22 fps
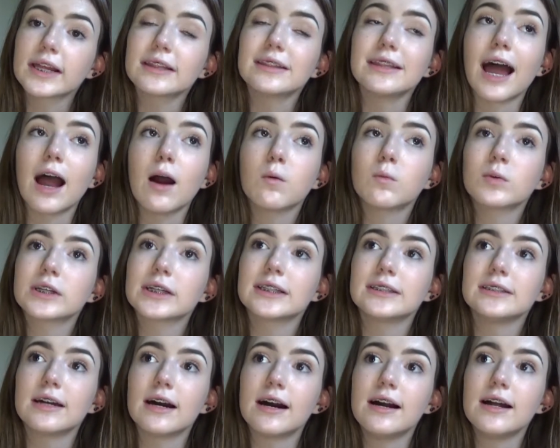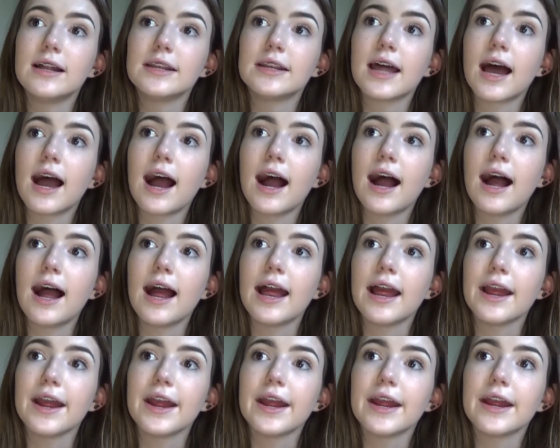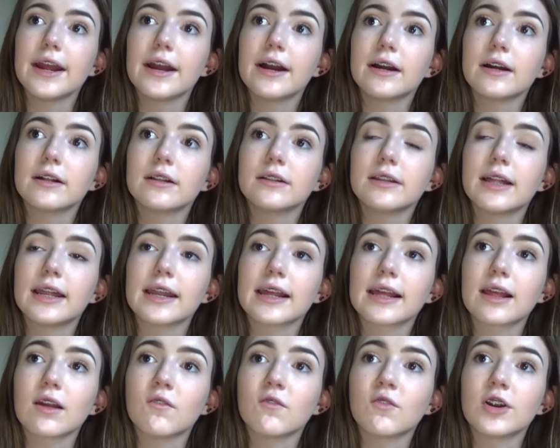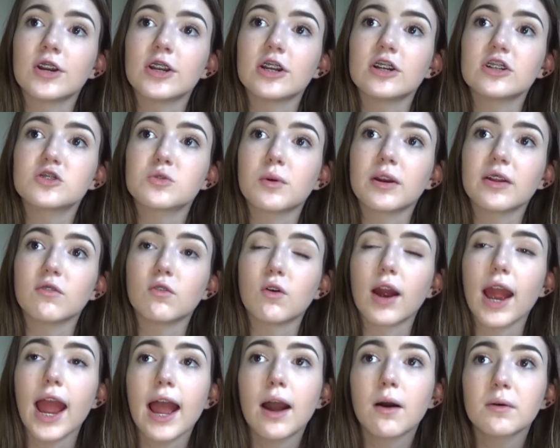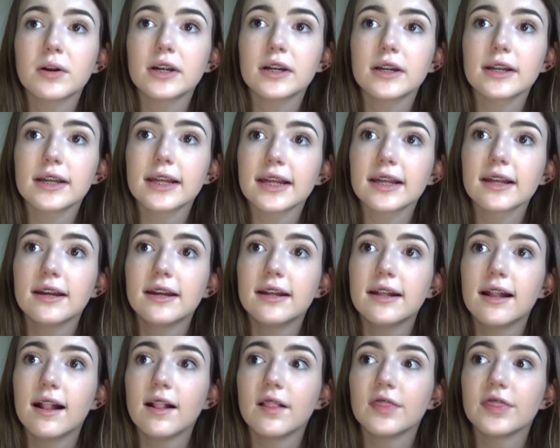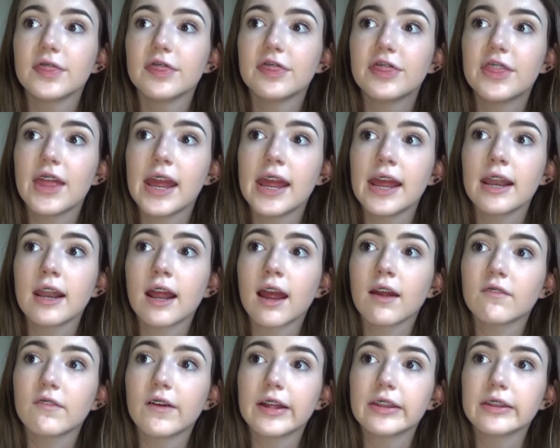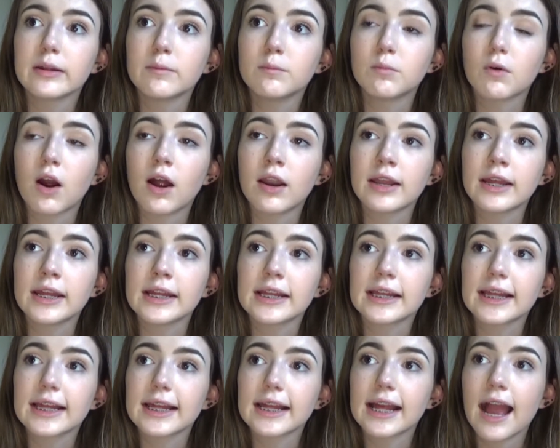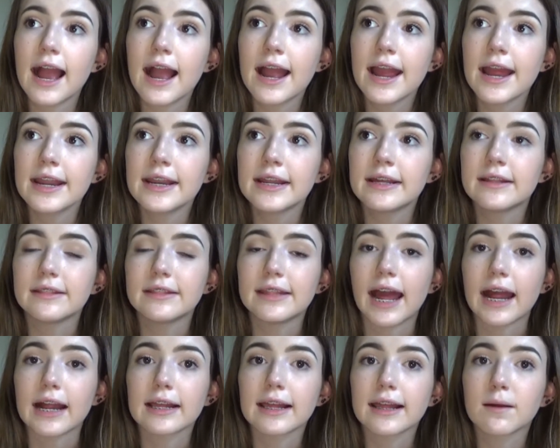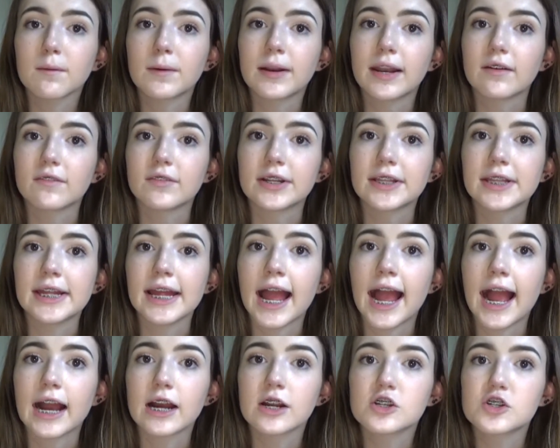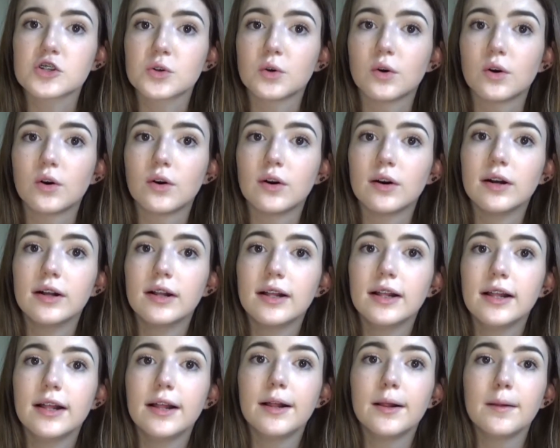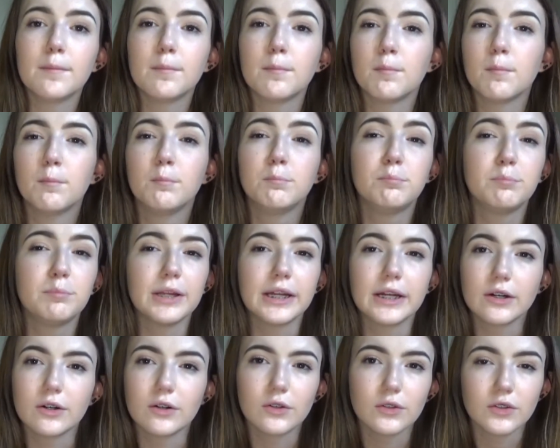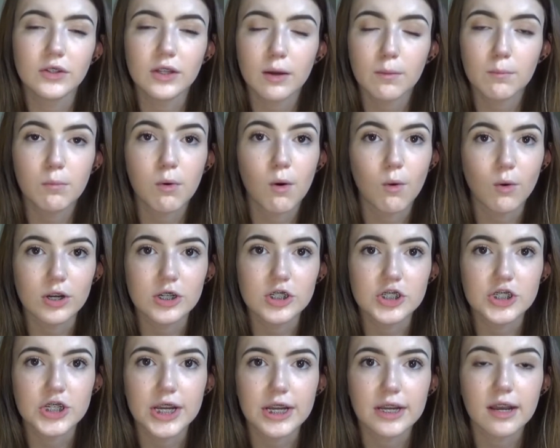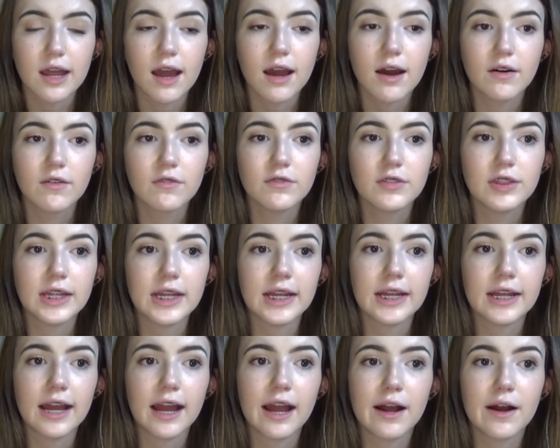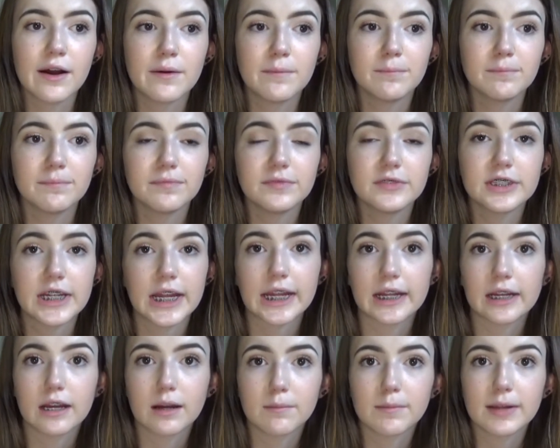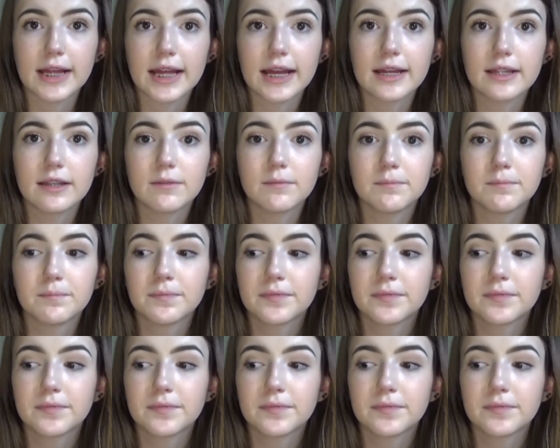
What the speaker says: that was done, I let it sit for another 24 hours. Then I finally brought it inside, and that's whenever the actual build portion of the tank comes in.